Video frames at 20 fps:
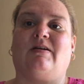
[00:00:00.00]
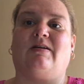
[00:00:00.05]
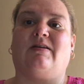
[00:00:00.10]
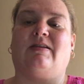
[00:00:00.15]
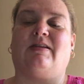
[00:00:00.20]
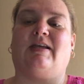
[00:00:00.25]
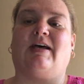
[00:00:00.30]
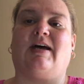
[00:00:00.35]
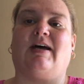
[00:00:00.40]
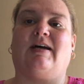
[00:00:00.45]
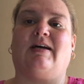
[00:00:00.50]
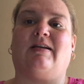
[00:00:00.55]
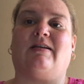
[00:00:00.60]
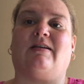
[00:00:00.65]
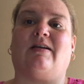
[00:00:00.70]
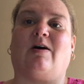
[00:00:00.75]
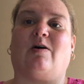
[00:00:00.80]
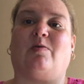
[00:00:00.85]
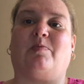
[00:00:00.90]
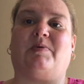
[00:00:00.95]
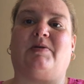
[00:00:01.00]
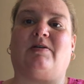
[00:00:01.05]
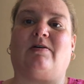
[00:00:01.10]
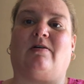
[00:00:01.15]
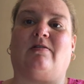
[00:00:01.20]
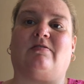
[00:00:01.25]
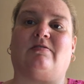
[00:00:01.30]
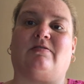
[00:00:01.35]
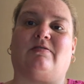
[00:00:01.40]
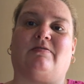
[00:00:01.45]
that I'll be
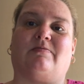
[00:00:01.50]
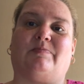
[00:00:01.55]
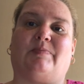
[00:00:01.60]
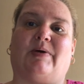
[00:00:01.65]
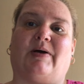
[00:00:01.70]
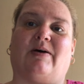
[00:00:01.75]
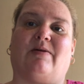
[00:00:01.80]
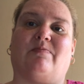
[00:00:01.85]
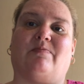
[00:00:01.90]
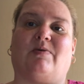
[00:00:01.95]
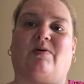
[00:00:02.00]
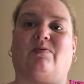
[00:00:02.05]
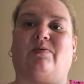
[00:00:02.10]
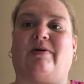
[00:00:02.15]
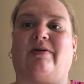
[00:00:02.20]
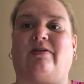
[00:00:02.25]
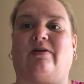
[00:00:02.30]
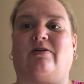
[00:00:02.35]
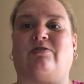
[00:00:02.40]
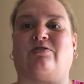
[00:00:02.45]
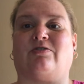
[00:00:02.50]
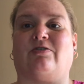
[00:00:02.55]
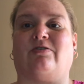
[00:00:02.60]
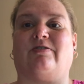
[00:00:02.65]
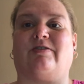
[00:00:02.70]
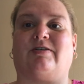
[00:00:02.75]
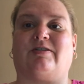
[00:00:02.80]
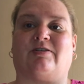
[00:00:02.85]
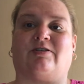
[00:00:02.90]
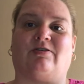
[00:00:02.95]
talking about my weight loss
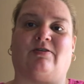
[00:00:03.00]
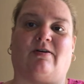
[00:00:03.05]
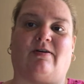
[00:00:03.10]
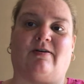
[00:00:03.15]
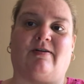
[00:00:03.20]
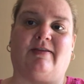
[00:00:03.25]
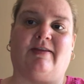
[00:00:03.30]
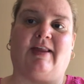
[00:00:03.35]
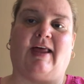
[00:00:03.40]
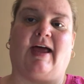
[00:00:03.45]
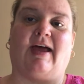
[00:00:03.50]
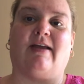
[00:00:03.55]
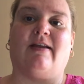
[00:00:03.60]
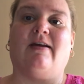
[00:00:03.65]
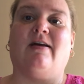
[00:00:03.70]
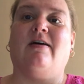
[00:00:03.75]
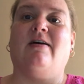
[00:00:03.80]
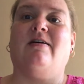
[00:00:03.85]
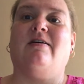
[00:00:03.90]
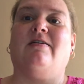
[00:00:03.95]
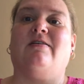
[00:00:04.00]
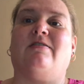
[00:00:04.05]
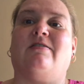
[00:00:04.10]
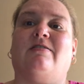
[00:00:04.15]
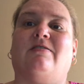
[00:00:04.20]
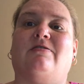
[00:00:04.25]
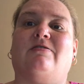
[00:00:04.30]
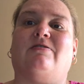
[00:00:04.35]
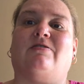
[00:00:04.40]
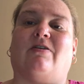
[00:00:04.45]
journey and starting that.
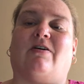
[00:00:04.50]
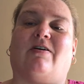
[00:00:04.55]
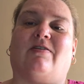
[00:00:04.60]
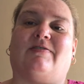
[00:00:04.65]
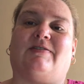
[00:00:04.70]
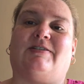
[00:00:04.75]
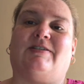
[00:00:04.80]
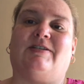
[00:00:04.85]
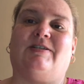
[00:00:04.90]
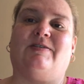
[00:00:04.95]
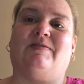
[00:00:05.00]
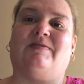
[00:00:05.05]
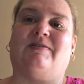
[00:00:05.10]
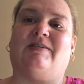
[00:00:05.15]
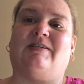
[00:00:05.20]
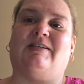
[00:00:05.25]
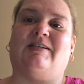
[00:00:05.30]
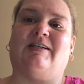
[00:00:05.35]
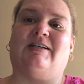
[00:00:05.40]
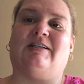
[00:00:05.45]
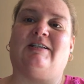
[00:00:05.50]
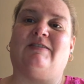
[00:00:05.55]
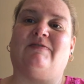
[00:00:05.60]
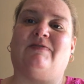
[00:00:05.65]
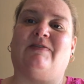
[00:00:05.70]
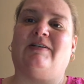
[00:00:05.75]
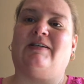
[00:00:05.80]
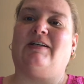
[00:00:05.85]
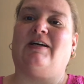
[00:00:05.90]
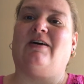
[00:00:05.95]
So I'll see you in the next
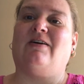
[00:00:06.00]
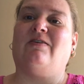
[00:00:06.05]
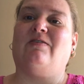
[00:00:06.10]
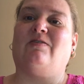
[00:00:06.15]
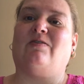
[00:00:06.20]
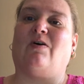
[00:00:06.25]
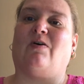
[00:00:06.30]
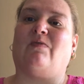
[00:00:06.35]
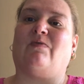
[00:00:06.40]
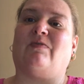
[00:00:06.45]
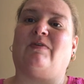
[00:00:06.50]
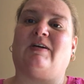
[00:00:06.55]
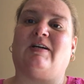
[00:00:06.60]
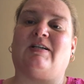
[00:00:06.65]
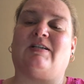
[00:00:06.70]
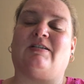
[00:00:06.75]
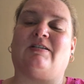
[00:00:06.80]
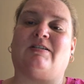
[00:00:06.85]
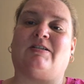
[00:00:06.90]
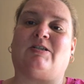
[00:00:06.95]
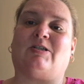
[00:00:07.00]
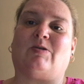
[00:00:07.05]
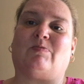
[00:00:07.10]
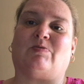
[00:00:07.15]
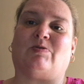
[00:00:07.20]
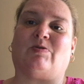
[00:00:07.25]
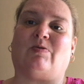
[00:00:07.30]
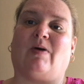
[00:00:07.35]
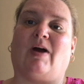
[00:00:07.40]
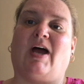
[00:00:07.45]
video. Don't forget to
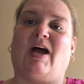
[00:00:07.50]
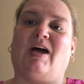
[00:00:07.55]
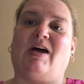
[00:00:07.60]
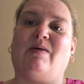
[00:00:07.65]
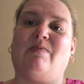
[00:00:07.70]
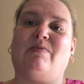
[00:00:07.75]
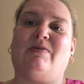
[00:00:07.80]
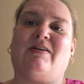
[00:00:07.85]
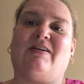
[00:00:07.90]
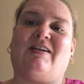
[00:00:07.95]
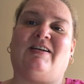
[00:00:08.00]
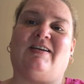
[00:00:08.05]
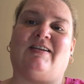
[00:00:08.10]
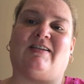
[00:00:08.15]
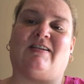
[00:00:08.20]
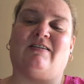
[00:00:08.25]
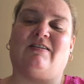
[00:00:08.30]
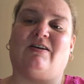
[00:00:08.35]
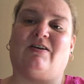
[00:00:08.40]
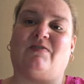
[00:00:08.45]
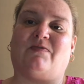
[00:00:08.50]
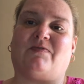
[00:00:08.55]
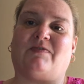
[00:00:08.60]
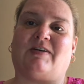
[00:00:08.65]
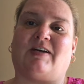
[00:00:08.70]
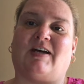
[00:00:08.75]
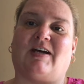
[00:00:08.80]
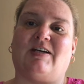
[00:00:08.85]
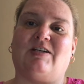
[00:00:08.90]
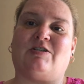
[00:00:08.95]
subscribe, hit the
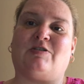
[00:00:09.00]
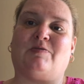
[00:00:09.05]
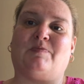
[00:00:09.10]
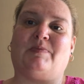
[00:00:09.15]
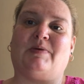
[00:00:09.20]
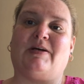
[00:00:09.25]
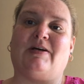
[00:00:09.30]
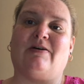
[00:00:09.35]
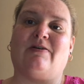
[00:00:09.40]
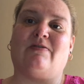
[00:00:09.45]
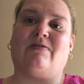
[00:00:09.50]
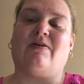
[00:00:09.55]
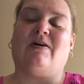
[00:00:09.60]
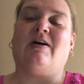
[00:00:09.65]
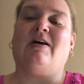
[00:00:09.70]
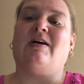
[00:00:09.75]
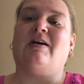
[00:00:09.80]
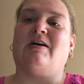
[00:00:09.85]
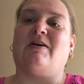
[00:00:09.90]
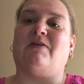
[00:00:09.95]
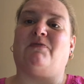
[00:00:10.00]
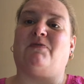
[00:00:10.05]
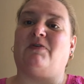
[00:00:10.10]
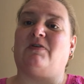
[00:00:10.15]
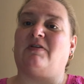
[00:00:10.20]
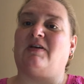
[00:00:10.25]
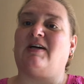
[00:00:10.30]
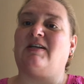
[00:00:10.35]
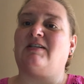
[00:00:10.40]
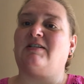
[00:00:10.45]
notification bell. If you
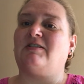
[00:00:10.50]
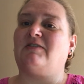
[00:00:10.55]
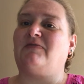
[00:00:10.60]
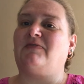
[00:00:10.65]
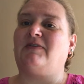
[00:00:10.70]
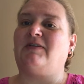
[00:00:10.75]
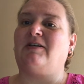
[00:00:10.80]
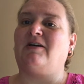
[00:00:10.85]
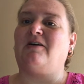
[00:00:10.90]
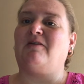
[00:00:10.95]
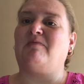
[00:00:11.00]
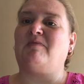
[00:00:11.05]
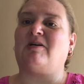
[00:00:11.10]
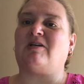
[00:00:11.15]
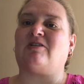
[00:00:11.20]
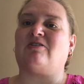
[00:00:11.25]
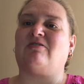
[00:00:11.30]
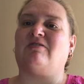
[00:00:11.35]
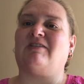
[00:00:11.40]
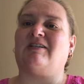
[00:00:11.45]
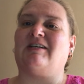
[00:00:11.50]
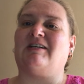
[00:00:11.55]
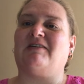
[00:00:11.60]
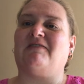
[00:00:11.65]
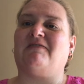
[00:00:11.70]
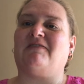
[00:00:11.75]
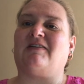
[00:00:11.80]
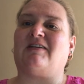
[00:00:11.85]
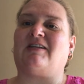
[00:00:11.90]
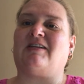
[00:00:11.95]
like this video, make sure you
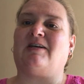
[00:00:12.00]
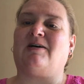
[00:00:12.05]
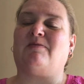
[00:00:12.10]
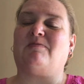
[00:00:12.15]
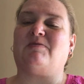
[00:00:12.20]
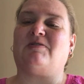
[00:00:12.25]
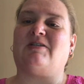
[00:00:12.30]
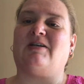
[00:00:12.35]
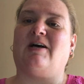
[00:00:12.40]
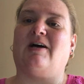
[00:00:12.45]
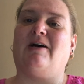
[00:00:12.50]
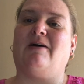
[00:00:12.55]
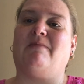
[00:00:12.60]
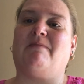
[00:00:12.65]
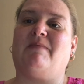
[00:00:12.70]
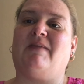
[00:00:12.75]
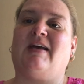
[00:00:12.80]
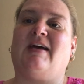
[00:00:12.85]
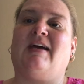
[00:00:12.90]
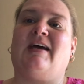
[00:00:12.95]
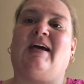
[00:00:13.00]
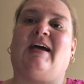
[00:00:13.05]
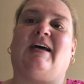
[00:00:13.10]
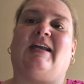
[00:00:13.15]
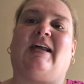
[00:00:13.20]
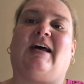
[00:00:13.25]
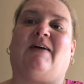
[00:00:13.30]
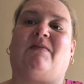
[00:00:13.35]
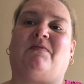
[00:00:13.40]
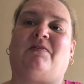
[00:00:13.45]
give it a thumbs up, and
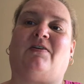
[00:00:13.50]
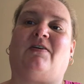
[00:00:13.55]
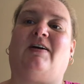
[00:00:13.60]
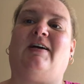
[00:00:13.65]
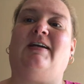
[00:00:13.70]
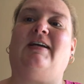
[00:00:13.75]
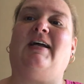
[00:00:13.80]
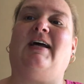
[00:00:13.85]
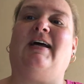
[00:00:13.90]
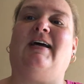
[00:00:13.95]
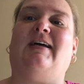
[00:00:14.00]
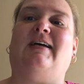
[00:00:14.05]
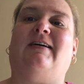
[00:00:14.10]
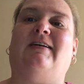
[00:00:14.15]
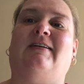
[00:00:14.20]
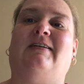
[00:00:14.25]
have a great day.